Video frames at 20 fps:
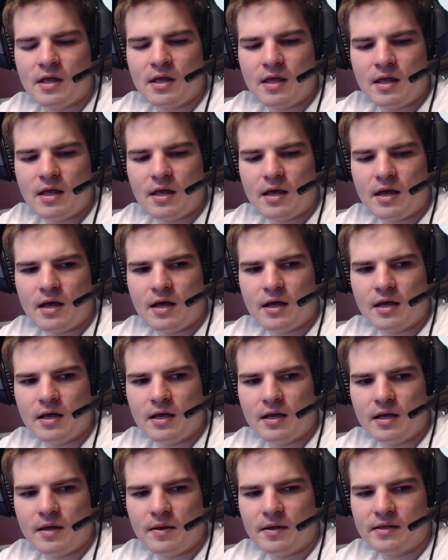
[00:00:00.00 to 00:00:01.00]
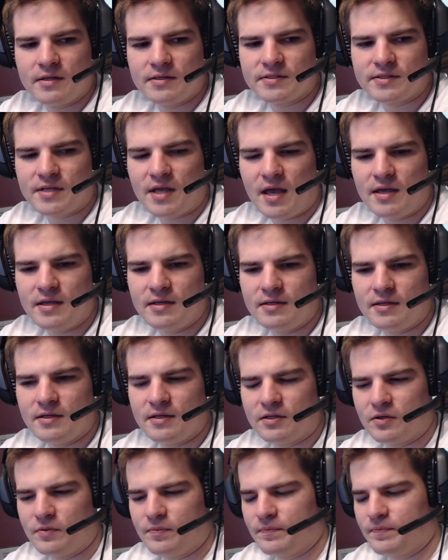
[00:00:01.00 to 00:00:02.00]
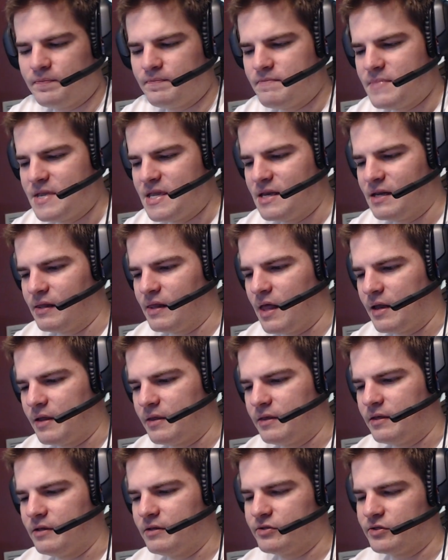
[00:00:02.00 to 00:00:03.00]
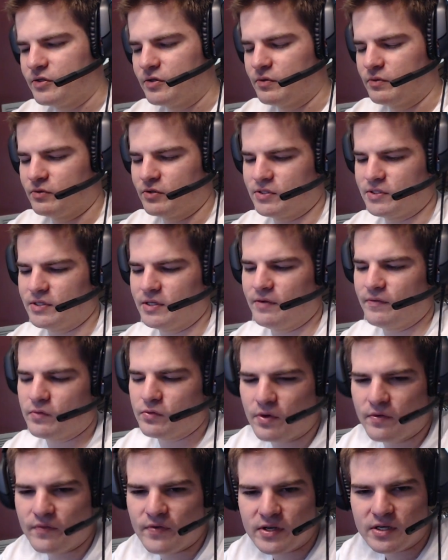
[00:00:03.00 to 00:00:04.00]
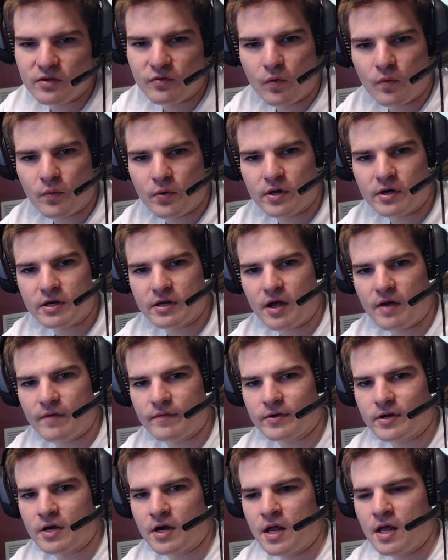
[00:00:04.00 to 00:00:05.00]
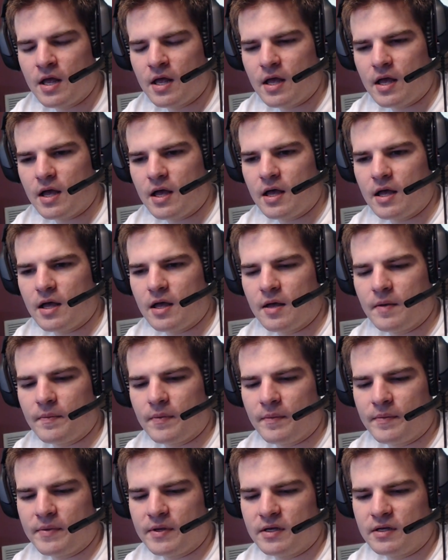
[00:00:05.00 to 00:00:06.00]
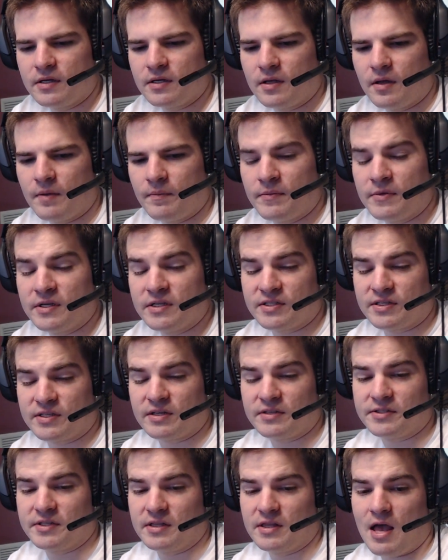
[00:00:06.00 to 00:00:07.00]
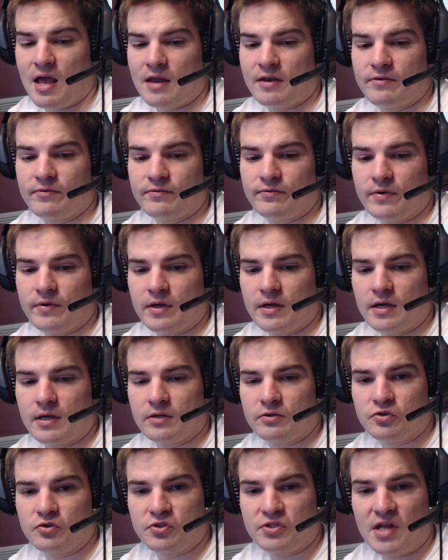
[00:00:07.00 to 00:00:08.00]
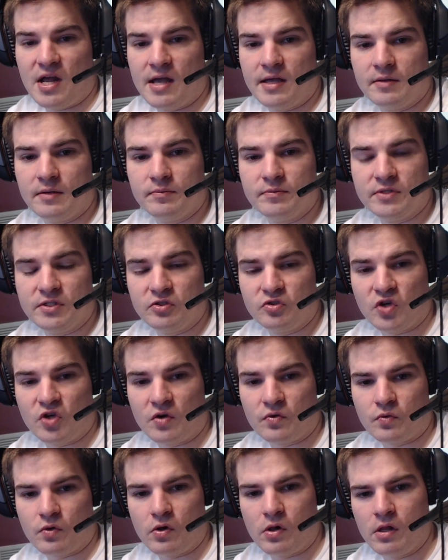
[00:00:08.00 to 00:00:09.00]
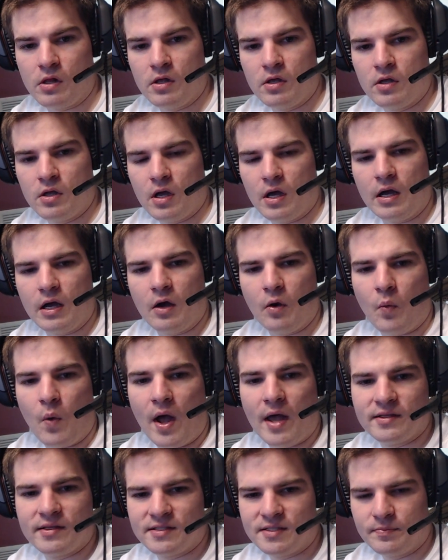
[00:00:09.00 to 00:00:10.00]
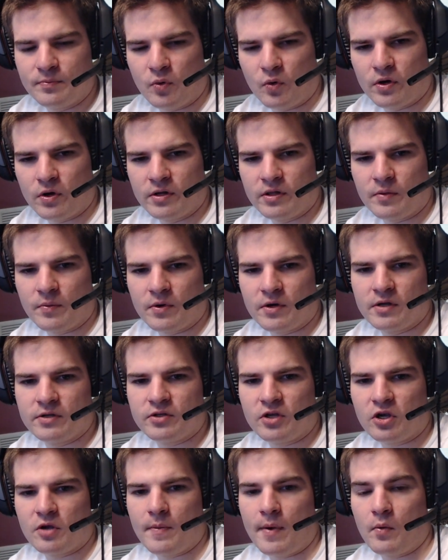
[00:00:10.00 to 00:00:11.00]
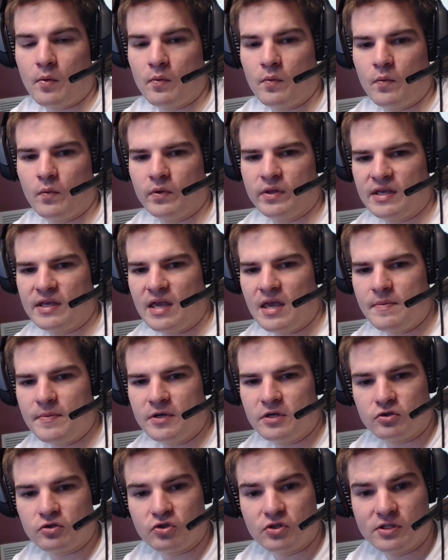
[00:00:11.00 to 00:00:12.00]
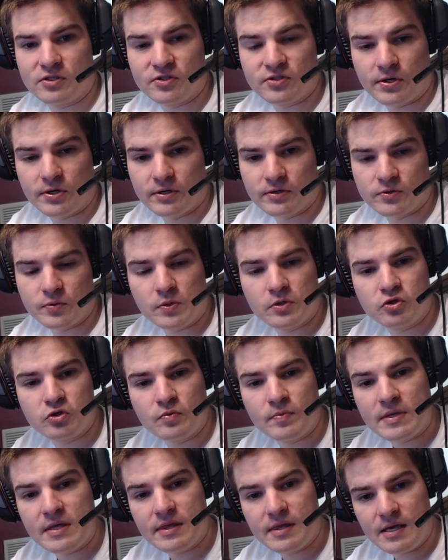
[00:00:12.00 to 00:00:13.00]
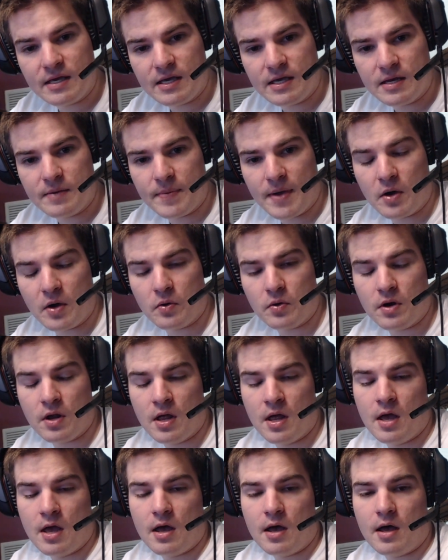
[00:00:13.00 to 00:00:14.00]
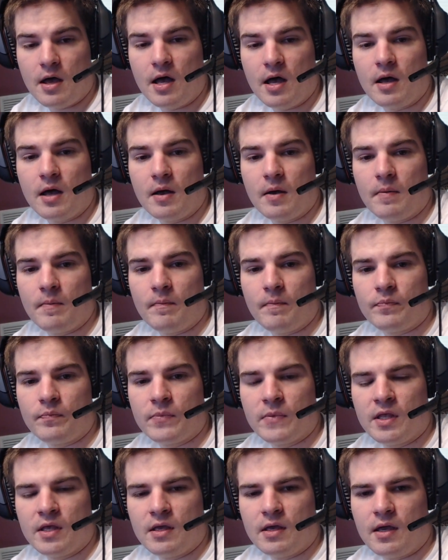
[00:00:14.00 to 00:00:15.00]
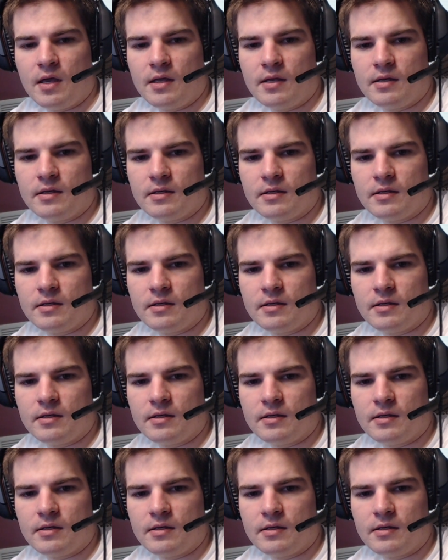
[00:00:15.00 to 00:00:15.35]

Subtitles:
And it can mean a lot of things. So just to give you a rough idea of what we're gonna cover, I'm gonna discuss a lot of just items in general, why it's important. Then we're gonna talk about when the game initially starts, what you should be thinking about, um, and